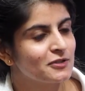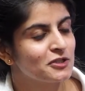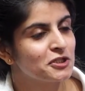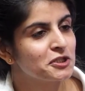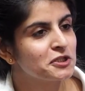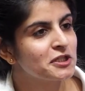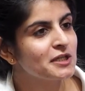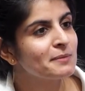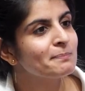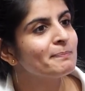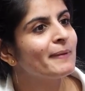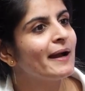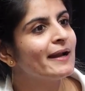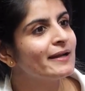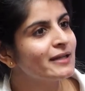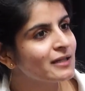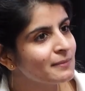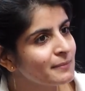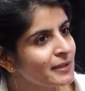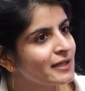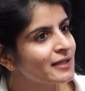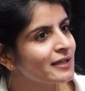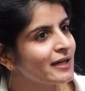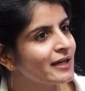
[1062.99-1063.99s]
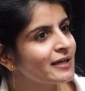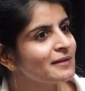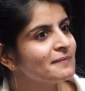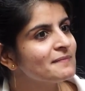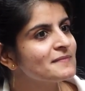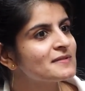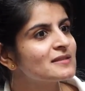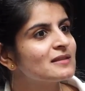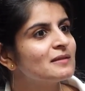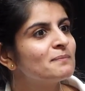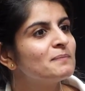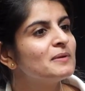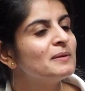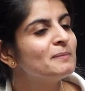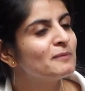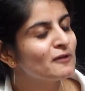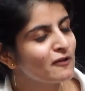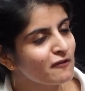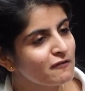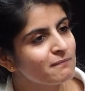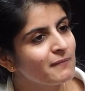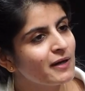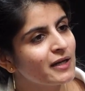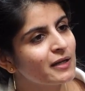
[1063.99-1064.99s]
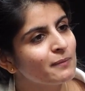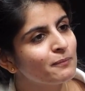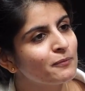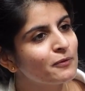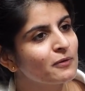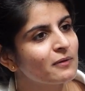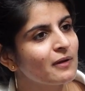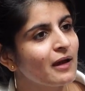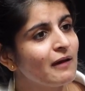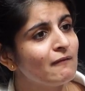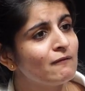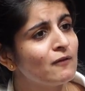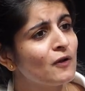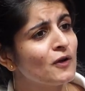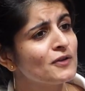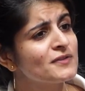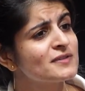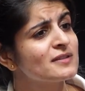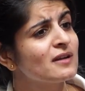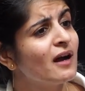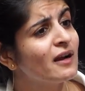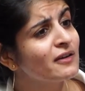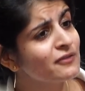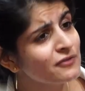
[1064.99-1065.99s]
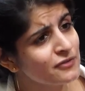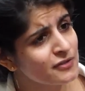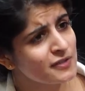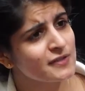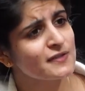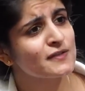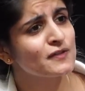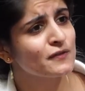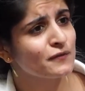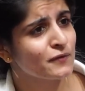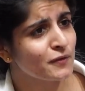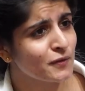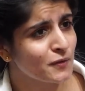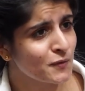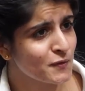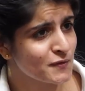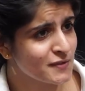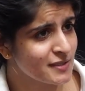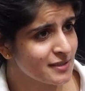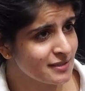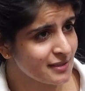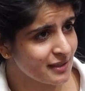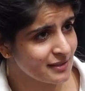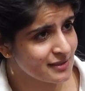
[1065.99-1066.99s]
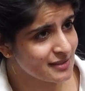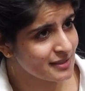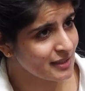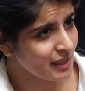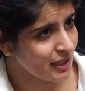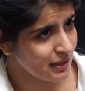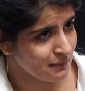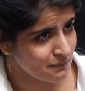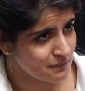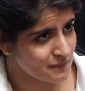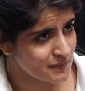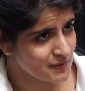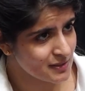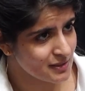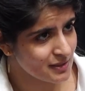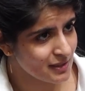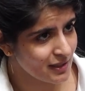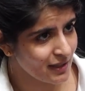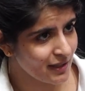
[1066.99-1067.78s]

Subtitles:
During pandemic times, the people of Manipur have lost hundreds of crores in such schemes